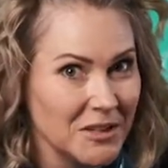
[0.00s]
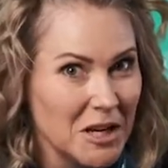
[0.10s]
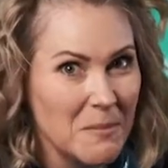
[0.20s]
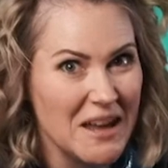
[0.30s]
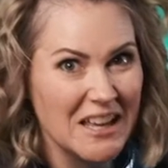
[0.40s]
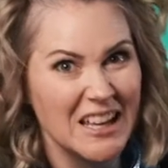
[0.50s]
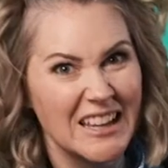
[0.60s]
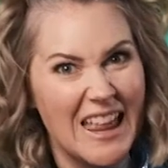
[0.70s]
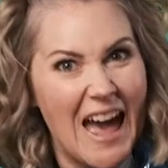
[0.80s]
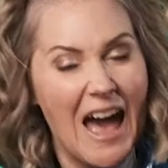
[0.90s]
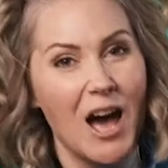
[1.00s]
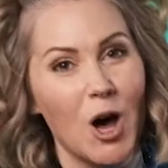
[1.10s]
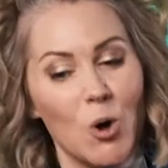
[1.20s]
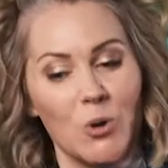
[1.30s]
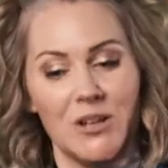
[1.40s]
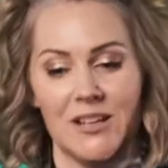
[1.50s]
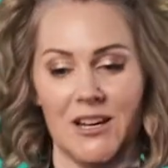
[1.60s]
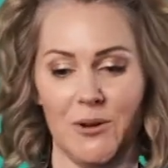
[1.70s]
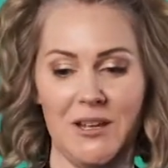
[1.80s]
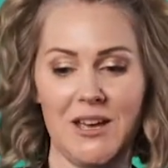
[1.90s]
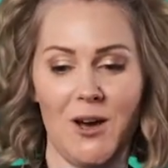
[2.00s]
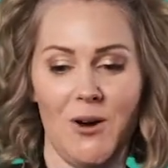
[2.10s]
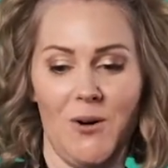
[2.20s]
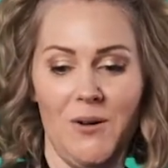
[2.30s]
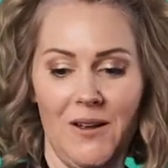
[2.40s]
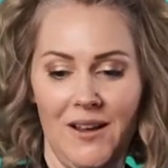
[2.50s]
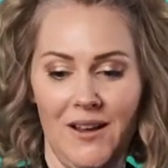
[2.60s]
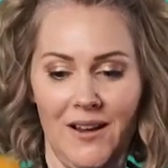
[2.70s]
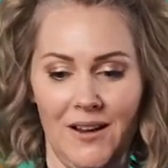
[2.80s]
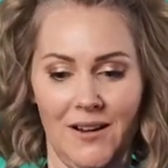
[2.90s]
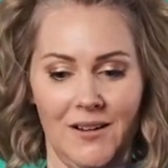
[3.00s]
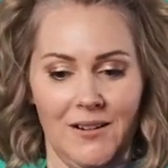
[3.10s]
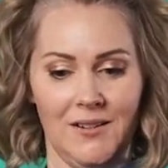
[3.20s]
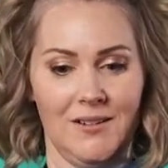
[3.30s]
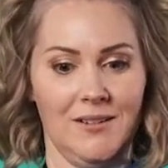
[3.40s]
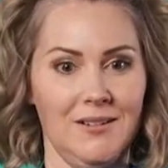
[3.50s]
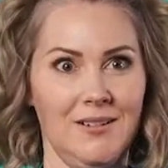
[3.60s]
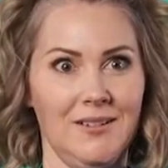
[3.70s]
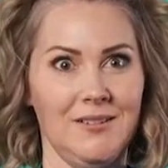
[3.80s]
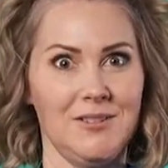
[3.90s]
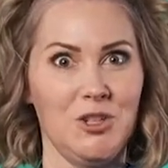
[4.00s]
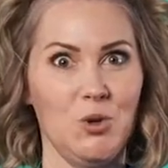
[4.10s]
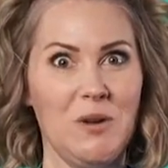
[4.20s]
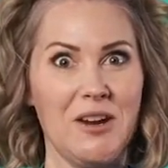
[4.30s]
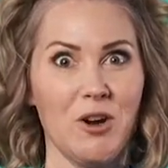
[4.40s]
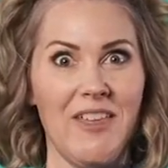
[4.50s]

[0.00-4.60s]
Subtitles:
Make a cloud. Here we go. Do you hear